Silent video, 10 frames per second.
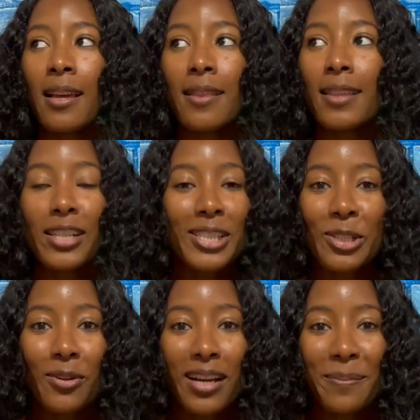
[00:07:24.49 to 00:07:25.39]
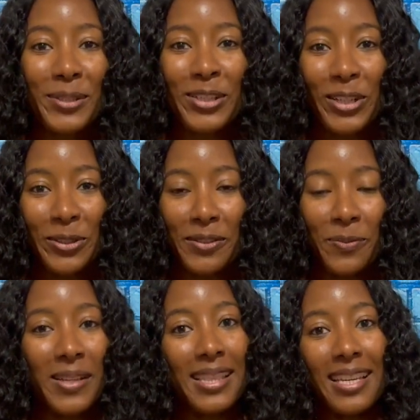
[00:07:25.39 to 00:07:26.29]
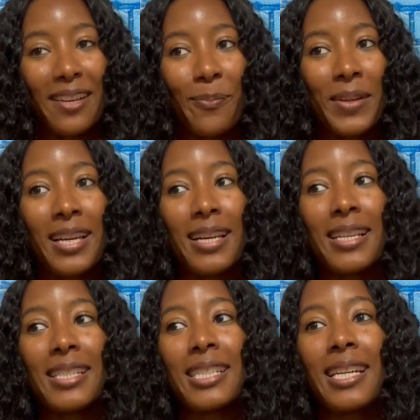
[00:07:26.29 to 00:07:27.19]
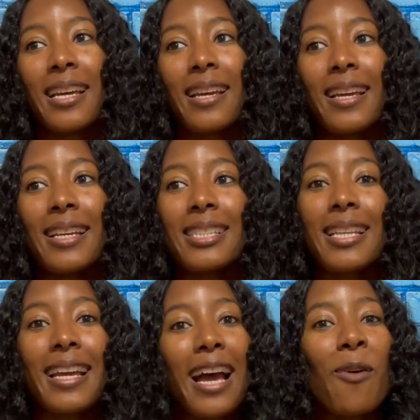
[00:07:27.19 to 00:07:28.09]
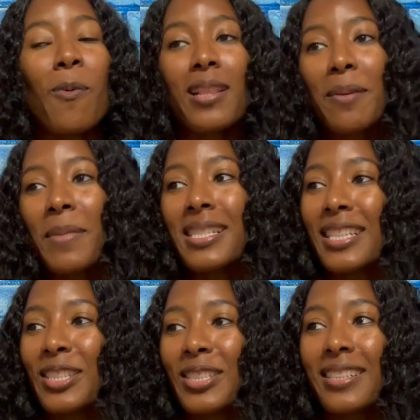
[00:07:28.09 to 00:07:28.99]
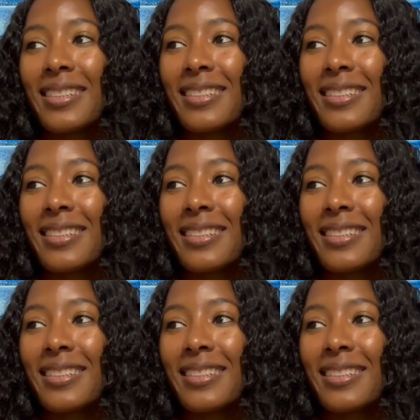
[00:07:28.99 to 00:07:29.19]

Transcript: there still comes nerves with it, because it's like I want the message to,